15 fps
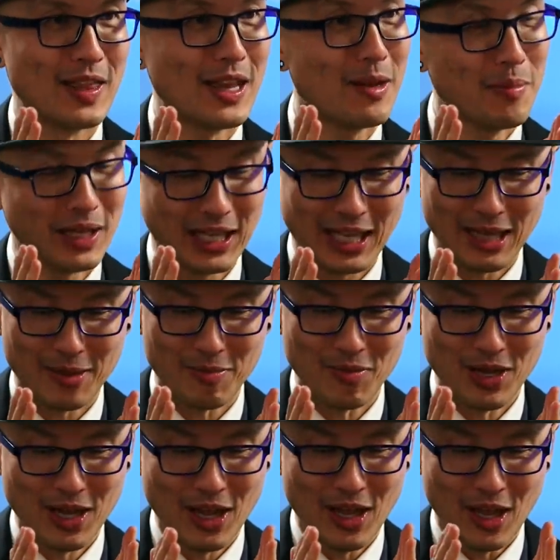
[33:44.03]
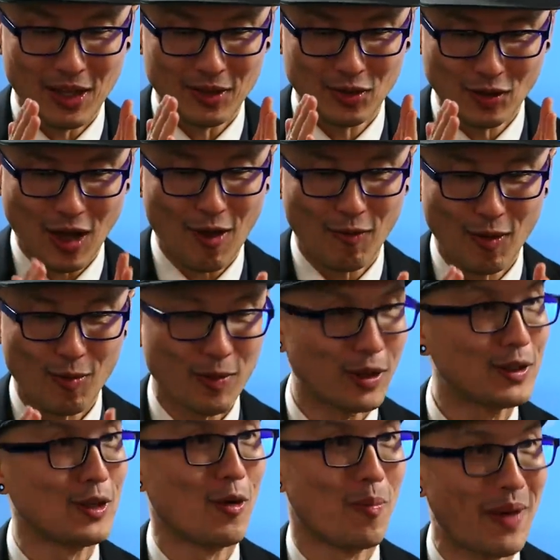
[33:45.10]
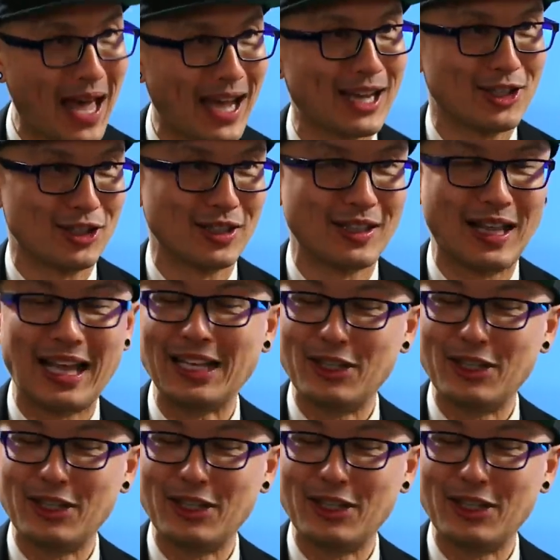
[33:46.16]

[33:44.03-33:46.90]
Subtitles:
And then it became software retail packaging.